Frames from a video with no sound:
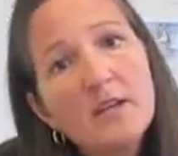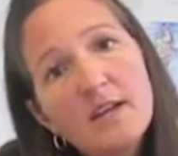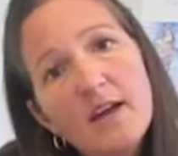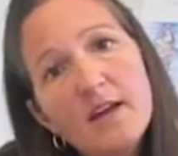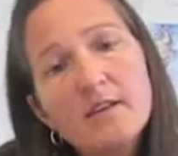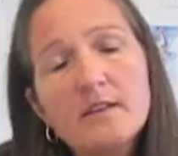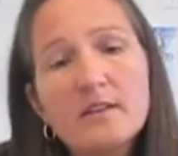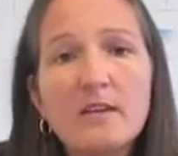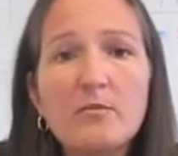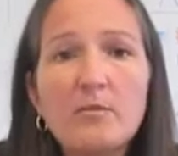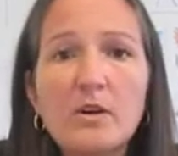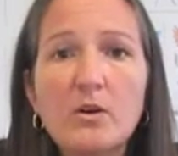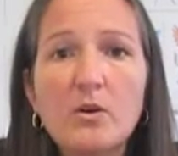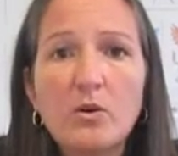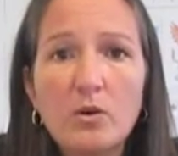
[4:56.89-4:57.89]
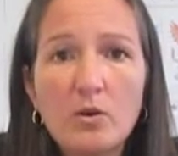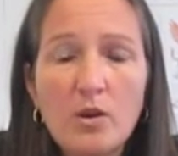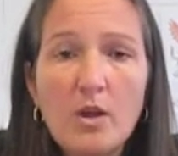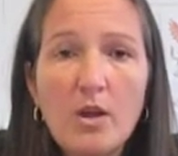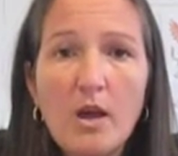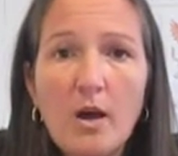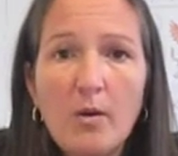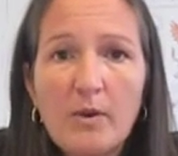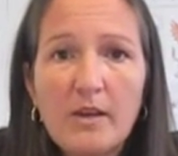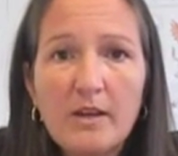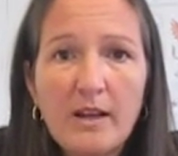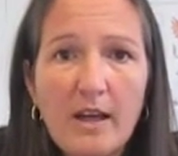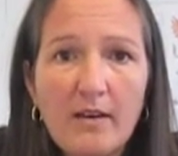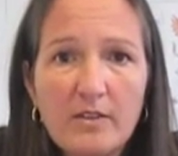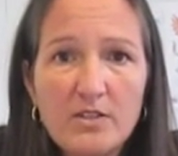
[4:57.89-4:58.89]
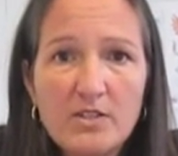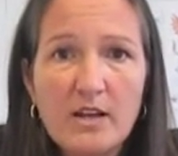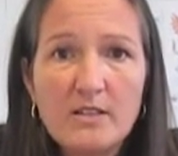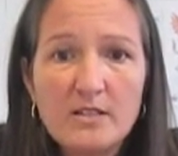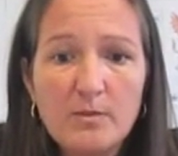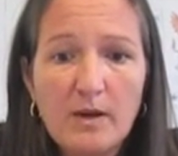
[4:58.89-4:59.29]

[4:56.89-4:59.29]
again, give me a call and we can have a chat